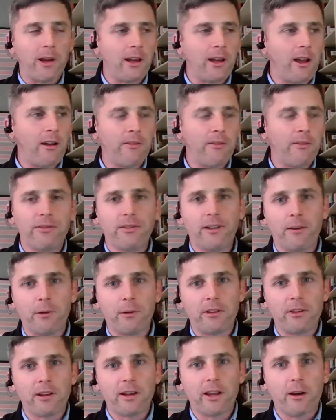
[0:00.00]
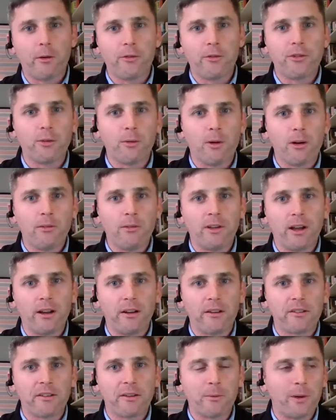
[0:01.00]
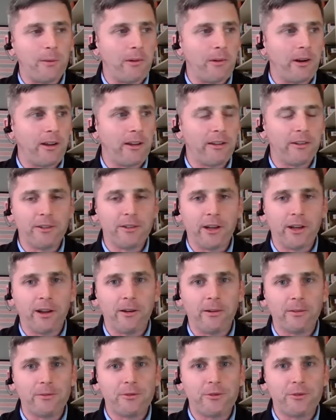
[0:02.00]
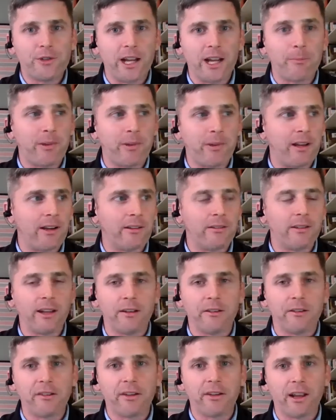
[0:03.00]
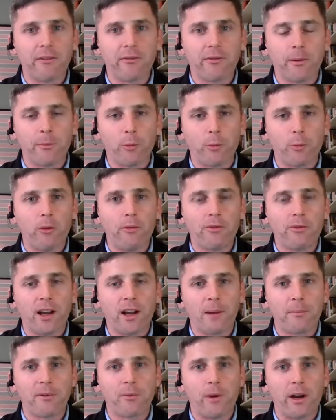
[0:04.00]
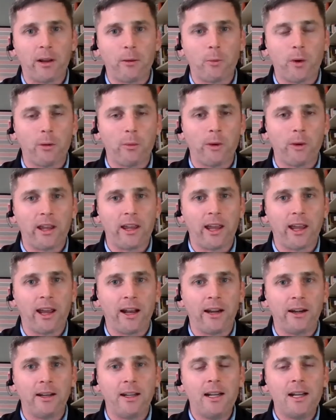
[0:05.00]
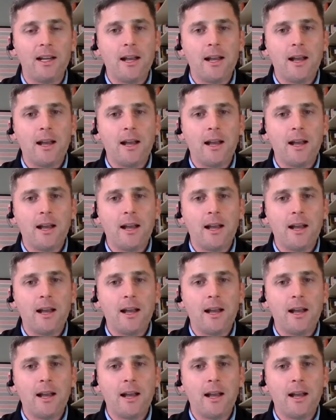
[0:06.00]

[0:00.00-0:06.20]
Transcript: We love everything that O2O does, and we want to, you know, champion and, and, sing it from the rooftops when and where we can.